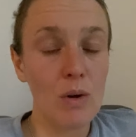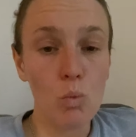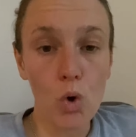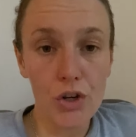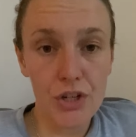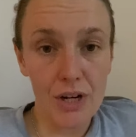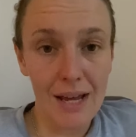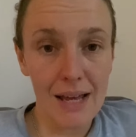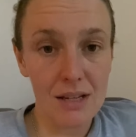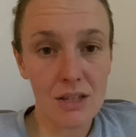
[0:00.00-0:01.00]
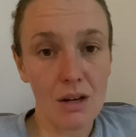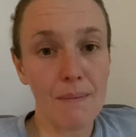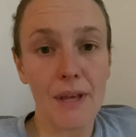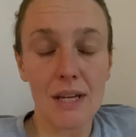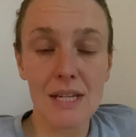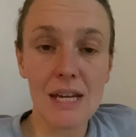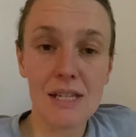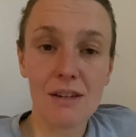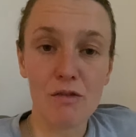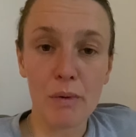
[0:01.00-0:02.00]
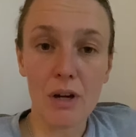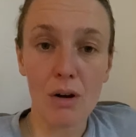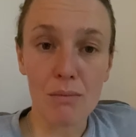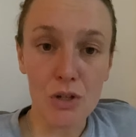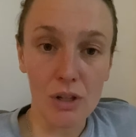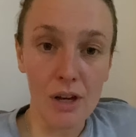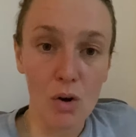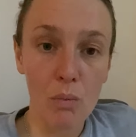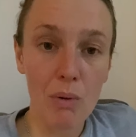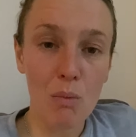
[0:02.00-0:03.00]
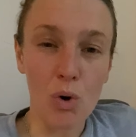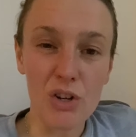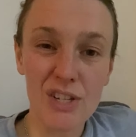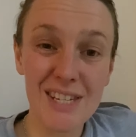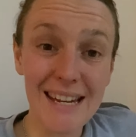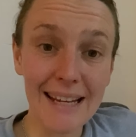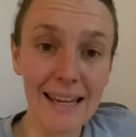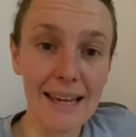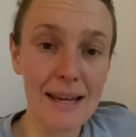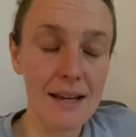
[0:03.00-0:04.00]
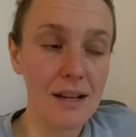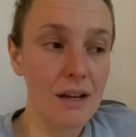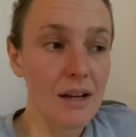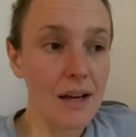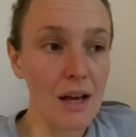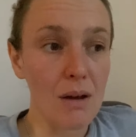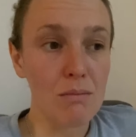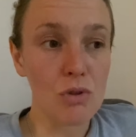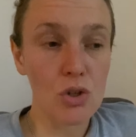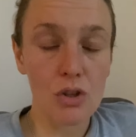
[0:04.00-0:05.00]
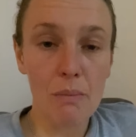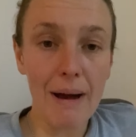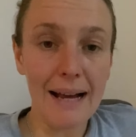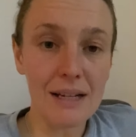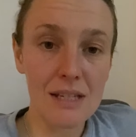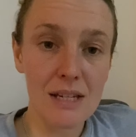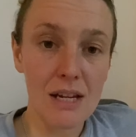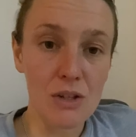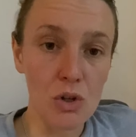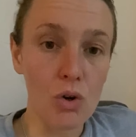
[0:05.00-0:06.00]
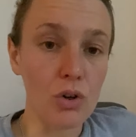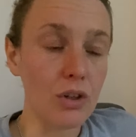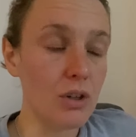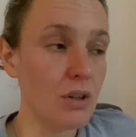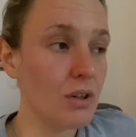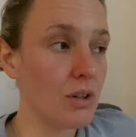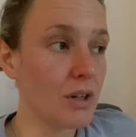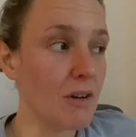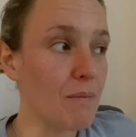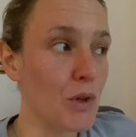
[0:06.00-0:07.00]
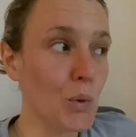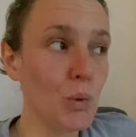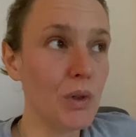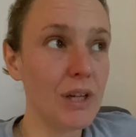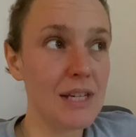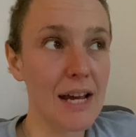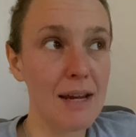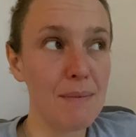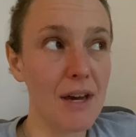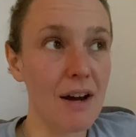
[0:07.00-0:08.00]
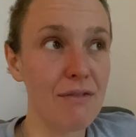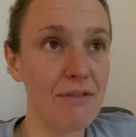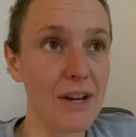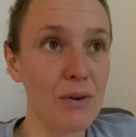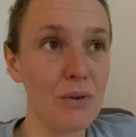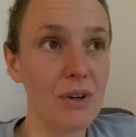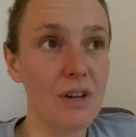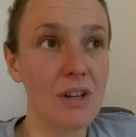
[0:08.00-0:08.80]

water hits them, the adhesive becomes a little bit more sticky, so the bag stays on. The only time that I've felt